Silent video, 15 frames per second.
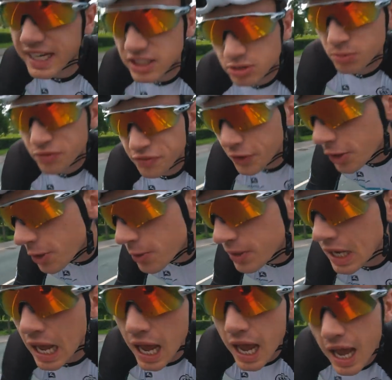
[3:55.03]
to get some
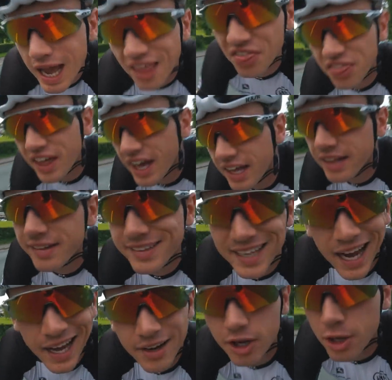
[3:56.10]
food, and then
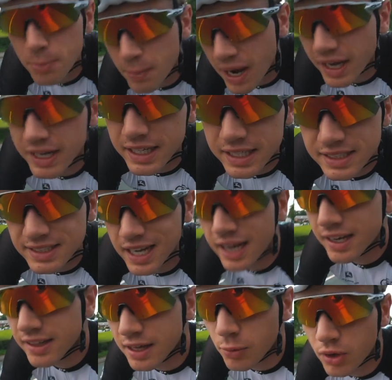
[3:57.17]
Dan and Maddie
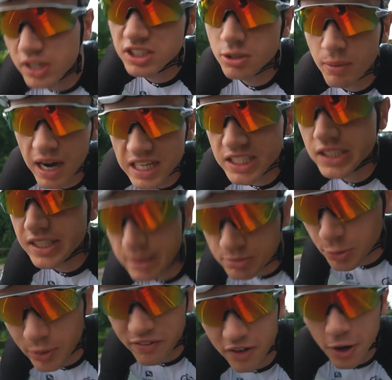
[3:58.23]
decided they wanted some ice cream,
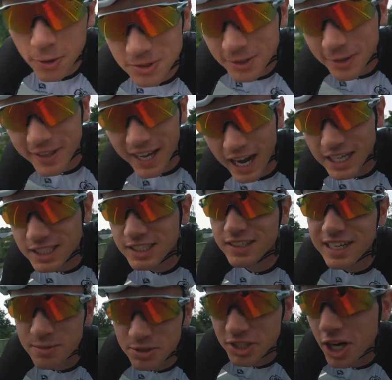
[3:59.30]
so we rode to the ice
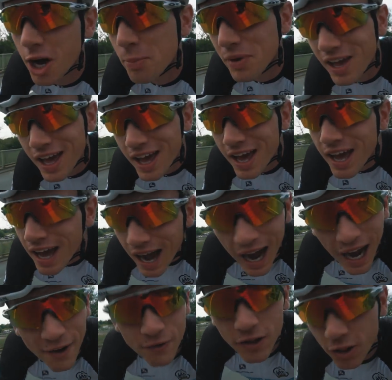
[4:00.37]
cream shop.
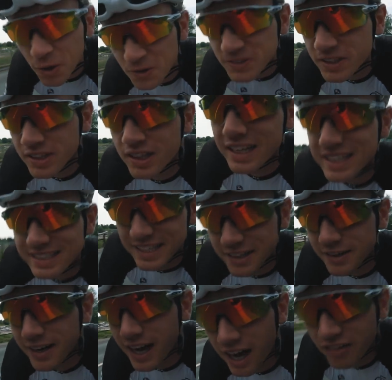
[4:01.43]
I reluctantly
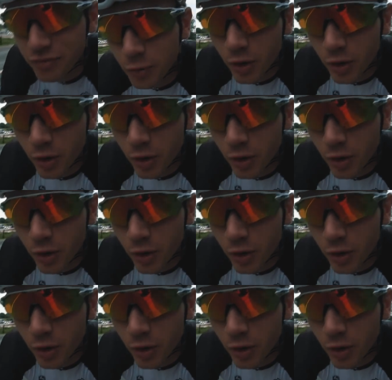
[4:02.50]
didn't have